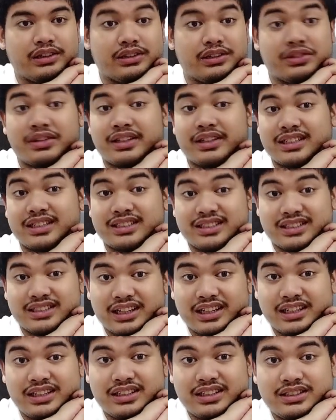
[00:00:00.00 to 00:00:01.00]
Do you think it's
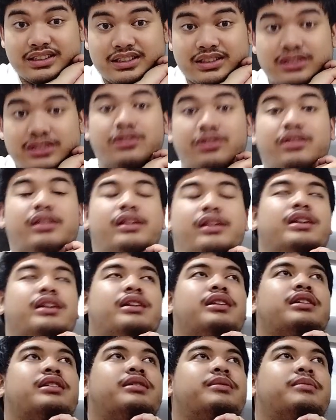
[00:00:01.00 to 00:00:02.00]
nice? Do you
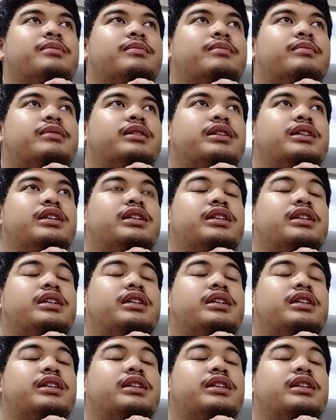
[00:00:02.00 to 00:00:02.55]
think um,